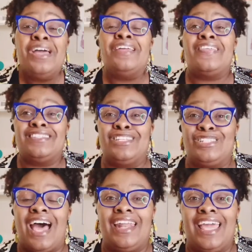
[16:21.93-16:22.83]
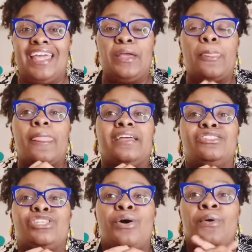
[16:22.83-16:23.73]
This is not it. And
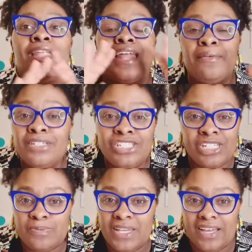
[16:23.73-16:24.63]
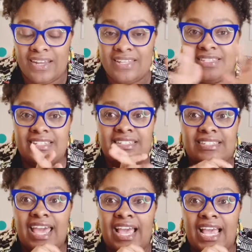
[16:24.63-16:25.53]
so let me just be honest and
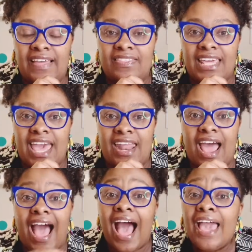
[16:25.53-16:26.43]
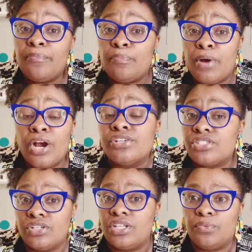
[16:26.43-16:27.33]
say that I
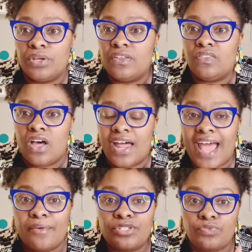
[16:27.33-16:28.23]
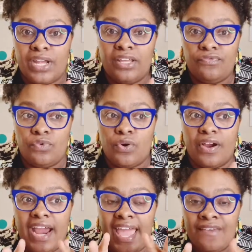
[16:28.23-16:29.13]
personally really thought I was ready
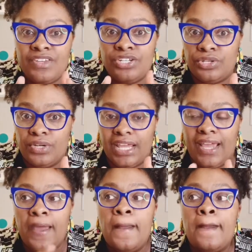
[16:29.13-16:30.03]
for heavy duty.